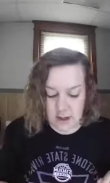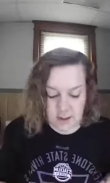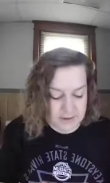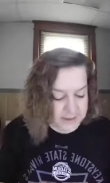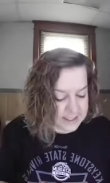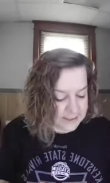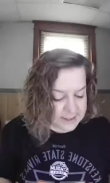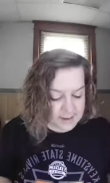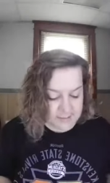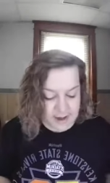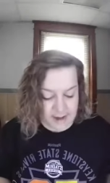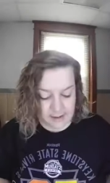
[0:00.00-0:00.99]
I'm going to take
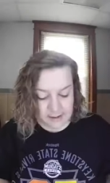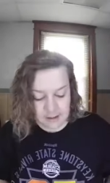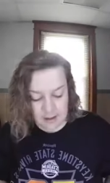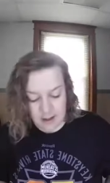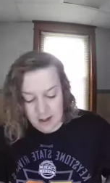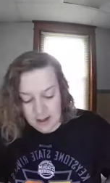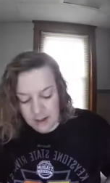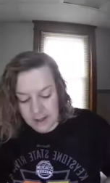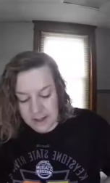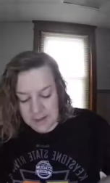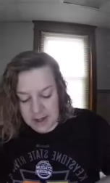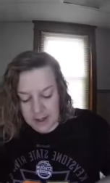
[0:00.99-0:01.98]
that back,
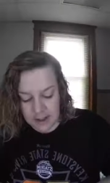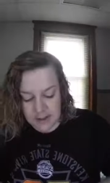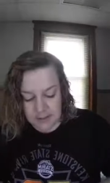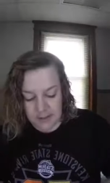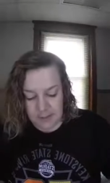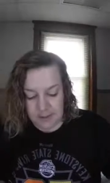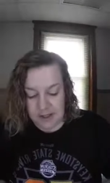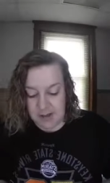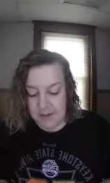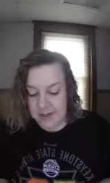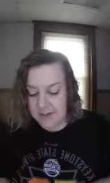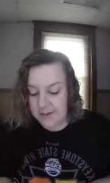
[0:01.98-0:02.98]
because we are going to do it like Beauty and
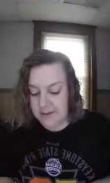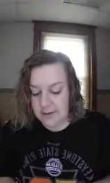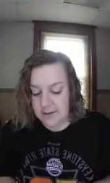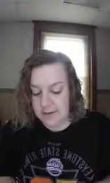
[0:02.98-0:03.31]
the Beast.